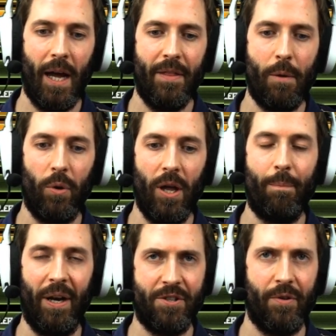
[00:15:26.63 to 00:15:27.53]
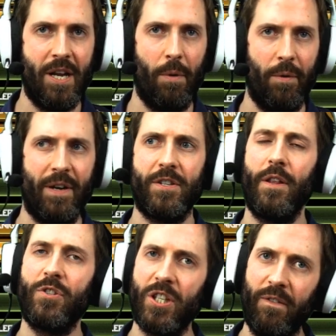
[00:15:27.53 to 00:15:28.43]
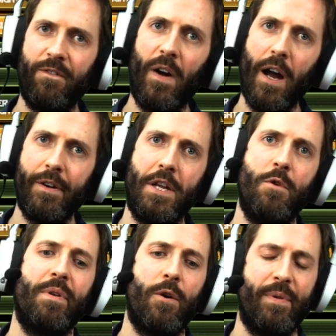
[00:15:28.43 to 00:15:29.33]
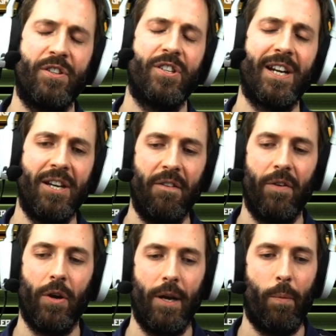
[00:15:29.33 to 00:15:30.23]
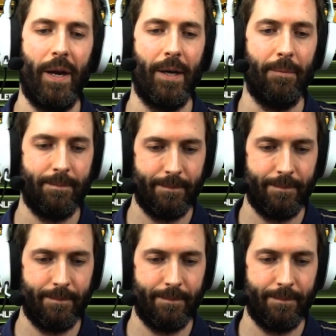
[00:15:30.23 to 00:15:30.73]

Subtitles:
obliterate you otherwise. So they'll still fire at you, but they'll be significantly weaker.